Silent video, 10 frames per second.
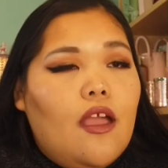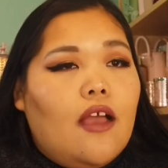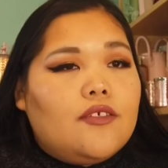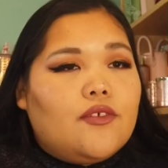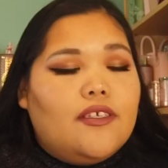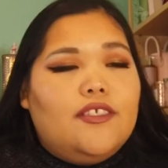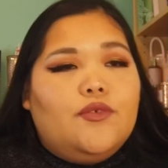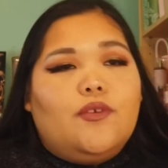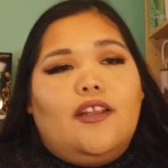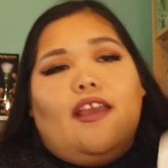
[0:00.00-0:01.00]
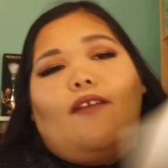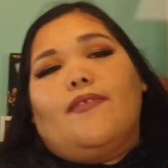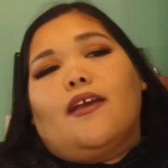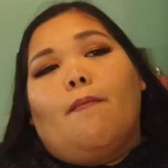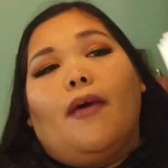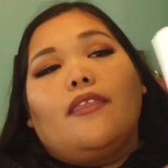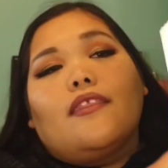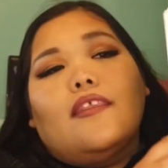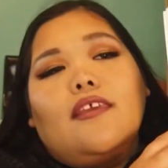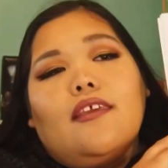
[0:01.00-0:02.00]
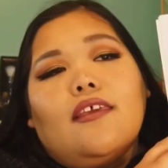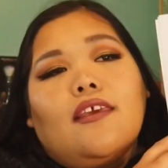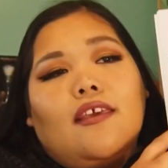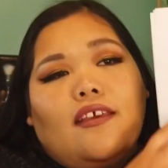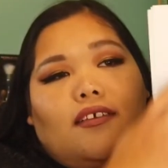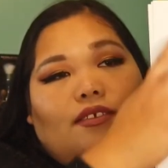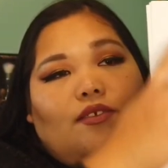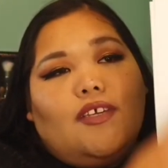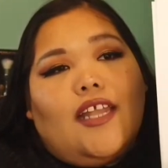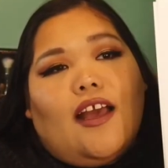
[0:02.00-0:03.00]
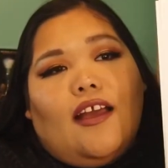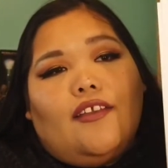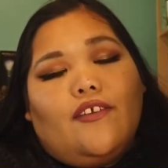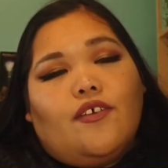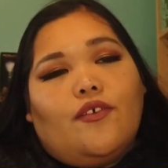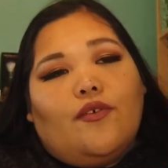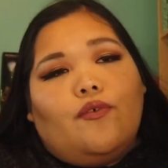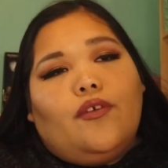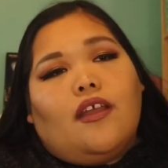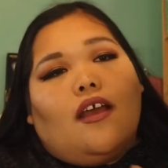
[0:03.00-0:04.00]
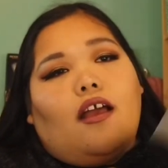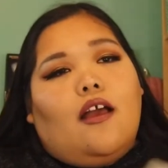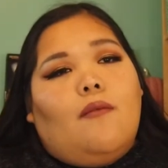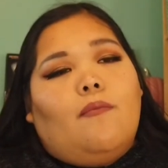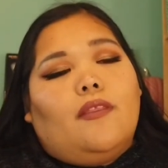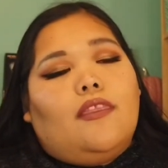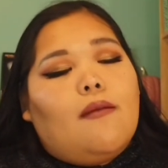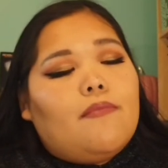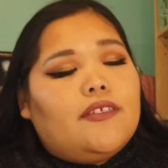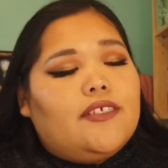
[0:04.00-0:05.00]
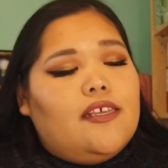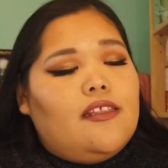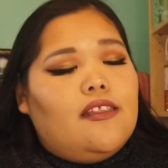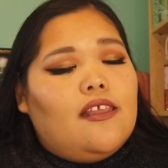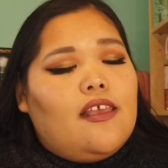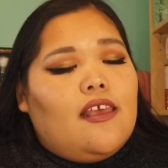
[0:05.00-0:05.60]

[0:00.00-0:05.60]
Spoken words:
so each one I have like a monthly. So you can add your own numbers in.